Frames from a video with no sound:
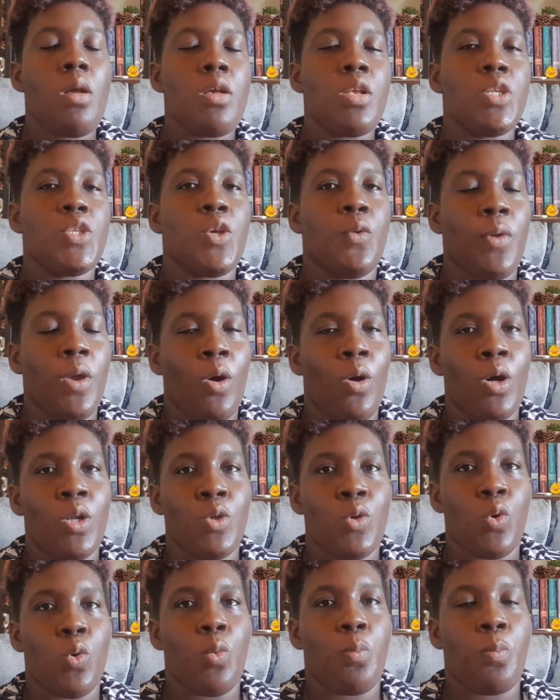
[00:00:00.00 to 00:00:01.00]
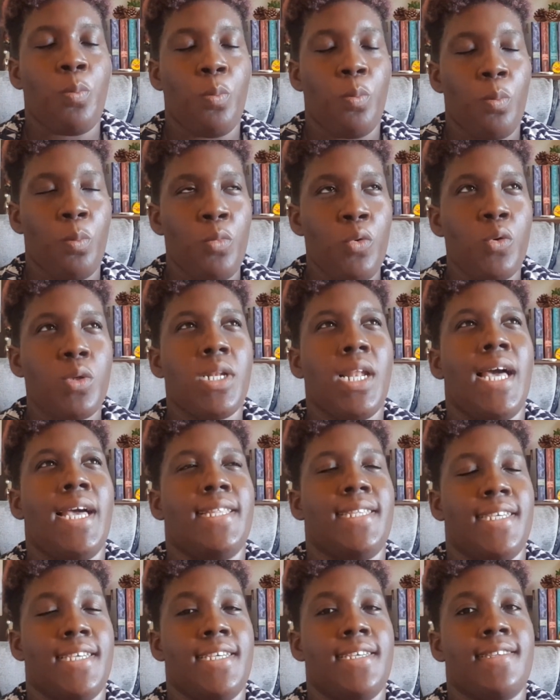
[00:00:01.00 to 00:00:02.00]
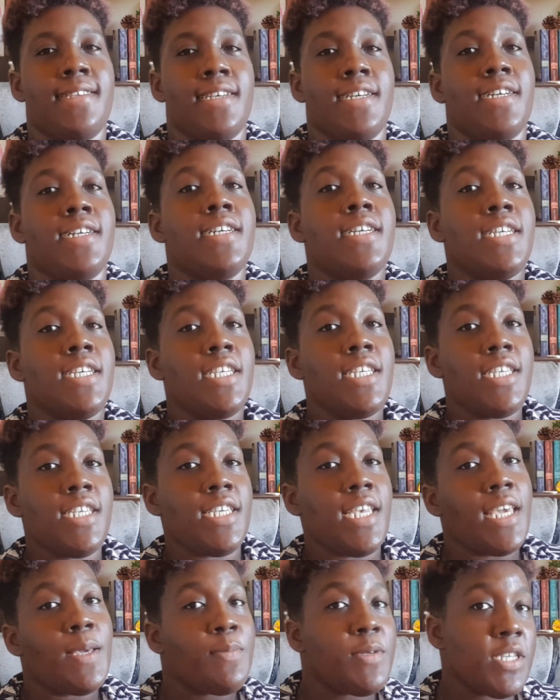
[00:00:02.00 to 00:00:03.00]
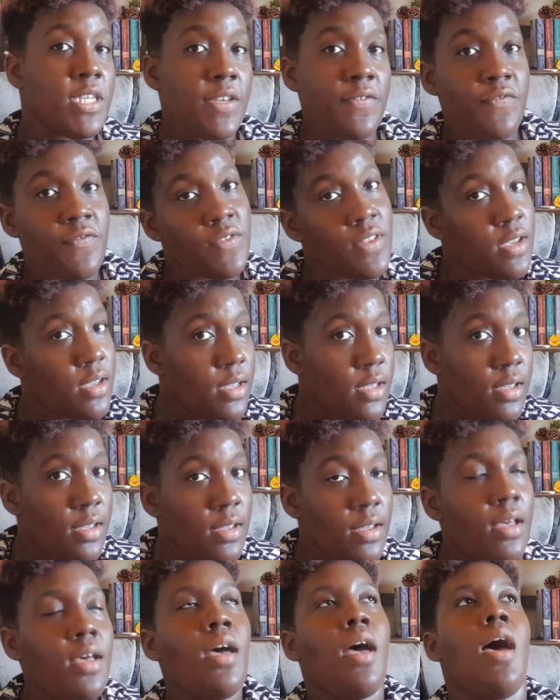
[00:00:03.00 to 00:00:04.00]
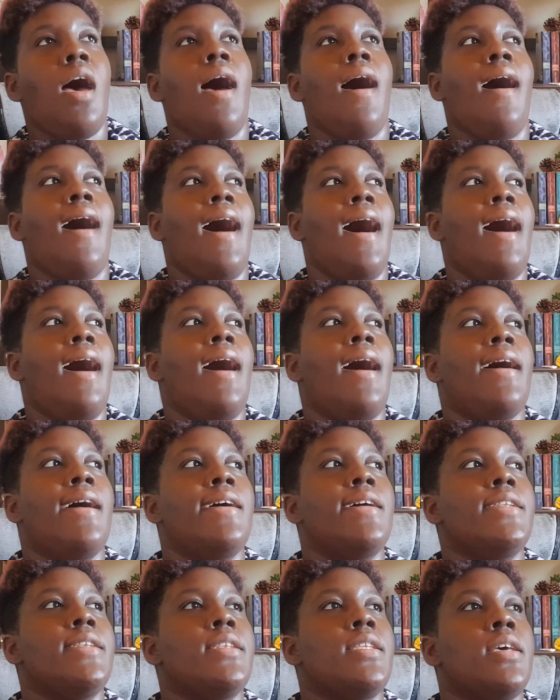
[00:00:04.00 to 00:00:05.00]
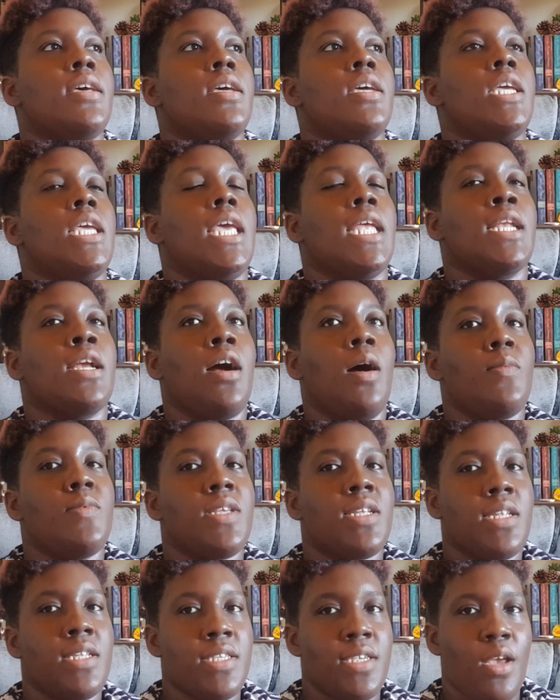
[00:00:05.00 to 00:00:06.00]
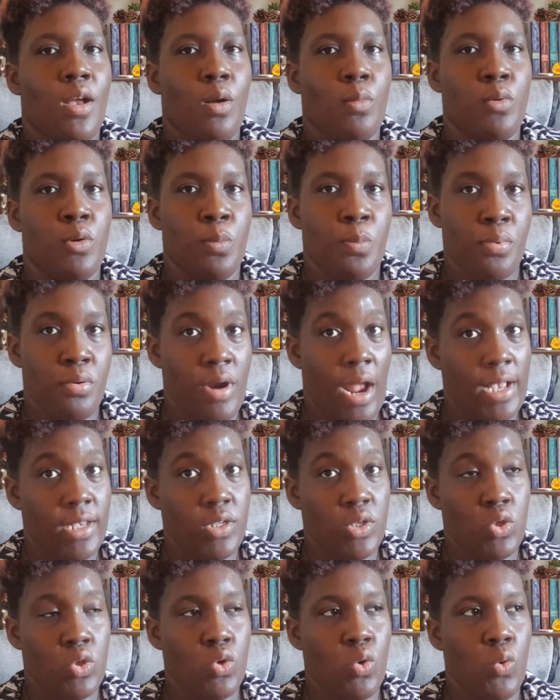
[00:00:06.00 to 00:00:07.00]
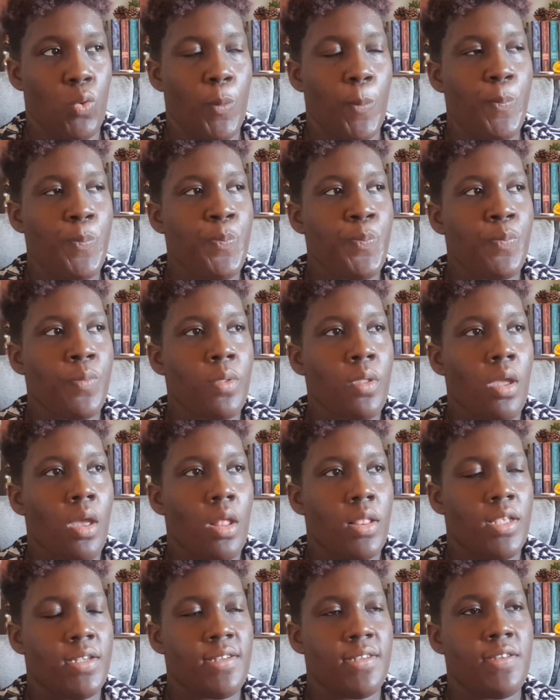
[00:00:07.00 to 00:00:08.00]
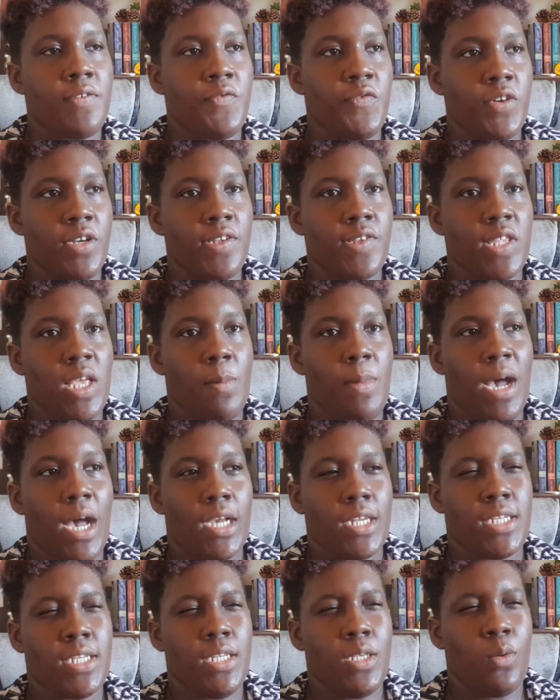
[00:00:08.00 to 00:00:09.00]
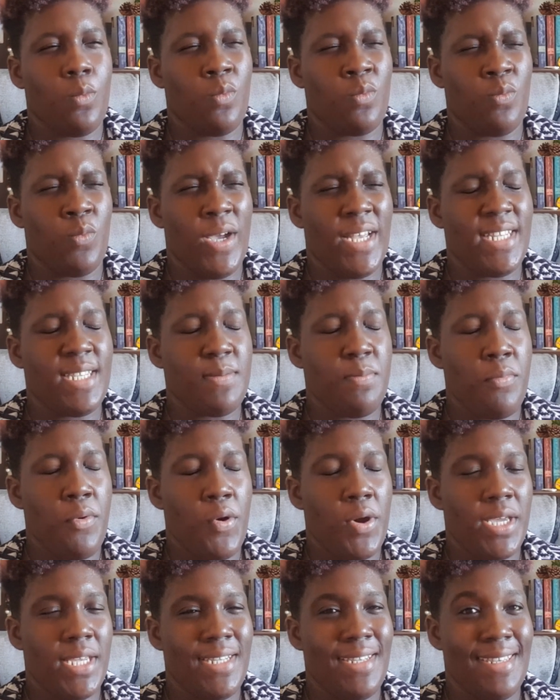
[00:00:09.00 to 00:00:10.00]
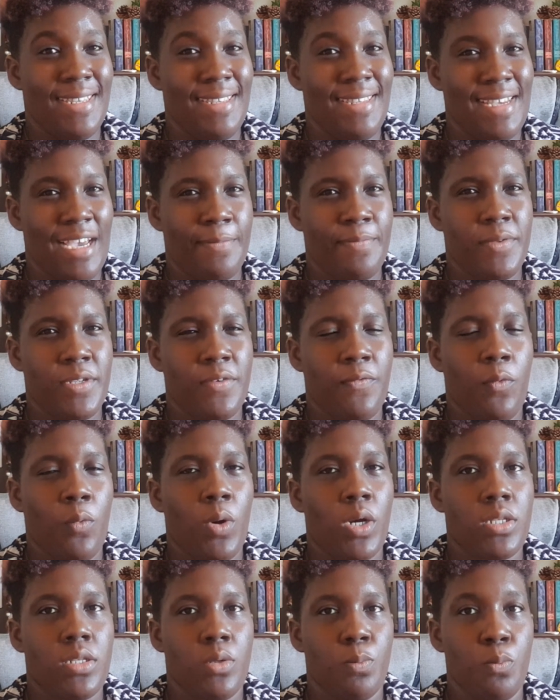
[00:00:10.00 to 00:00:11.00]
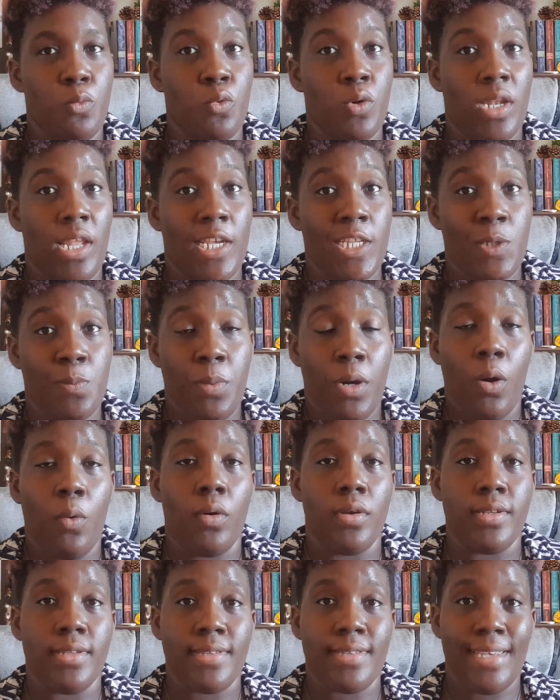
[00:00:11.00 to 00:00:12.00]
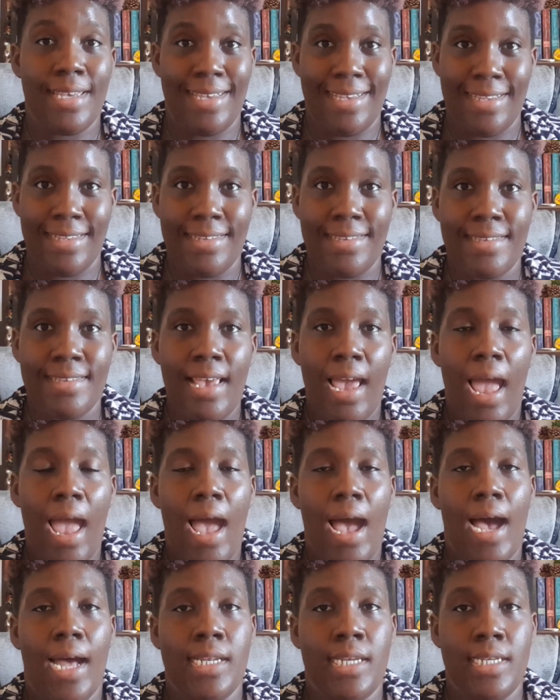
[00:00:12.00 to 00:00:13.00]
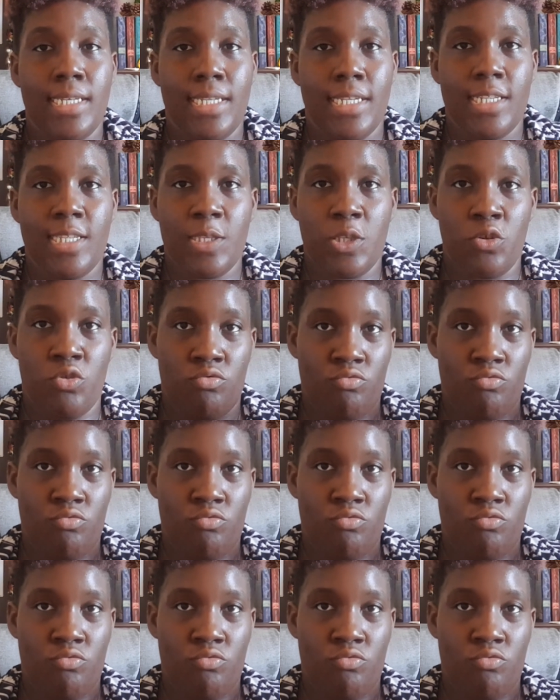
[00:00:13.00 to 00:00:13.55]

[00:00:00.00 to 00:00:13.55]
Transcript: So we all know Moonlight is a shapeshifter, and it comes at a terrible price. So this is the first time I actually went more in depth of what Moonlight's powers is, and in this